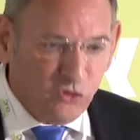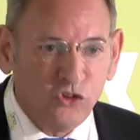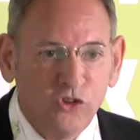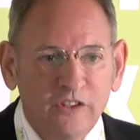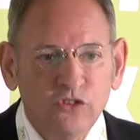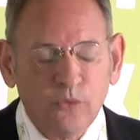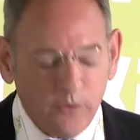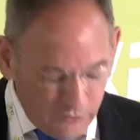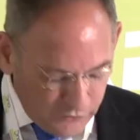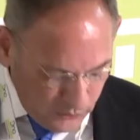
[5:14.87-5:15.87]
judicial
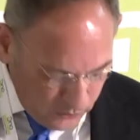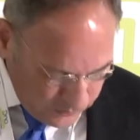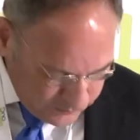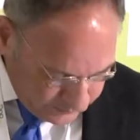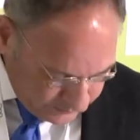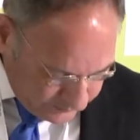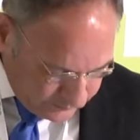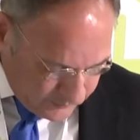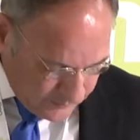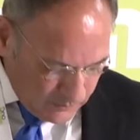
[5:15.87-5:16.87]
review
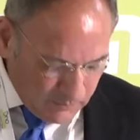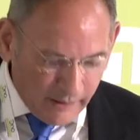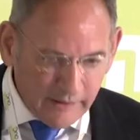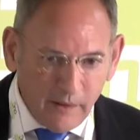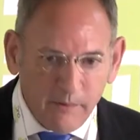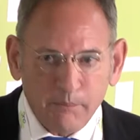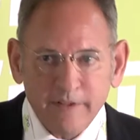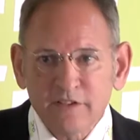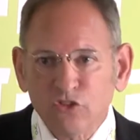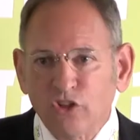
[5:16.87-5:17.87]
by the
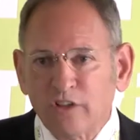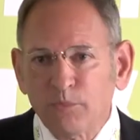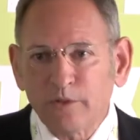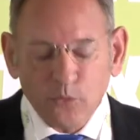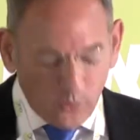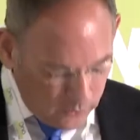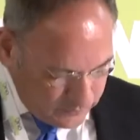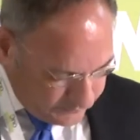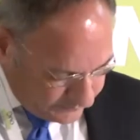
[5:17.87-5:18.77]
business judgment rule.